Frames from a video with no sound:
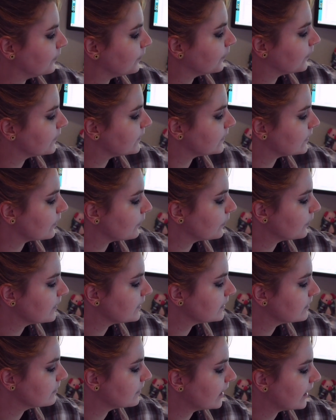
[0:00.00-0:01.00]
So the
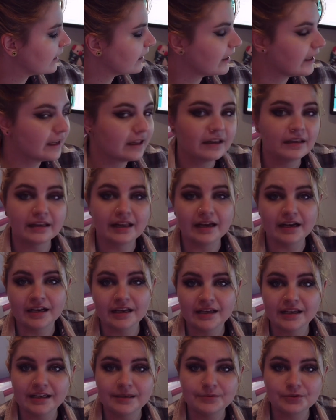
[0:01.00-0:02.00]
reason my
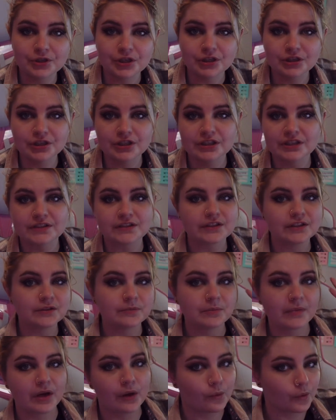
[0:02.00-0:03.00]
lighting keeps changing is because my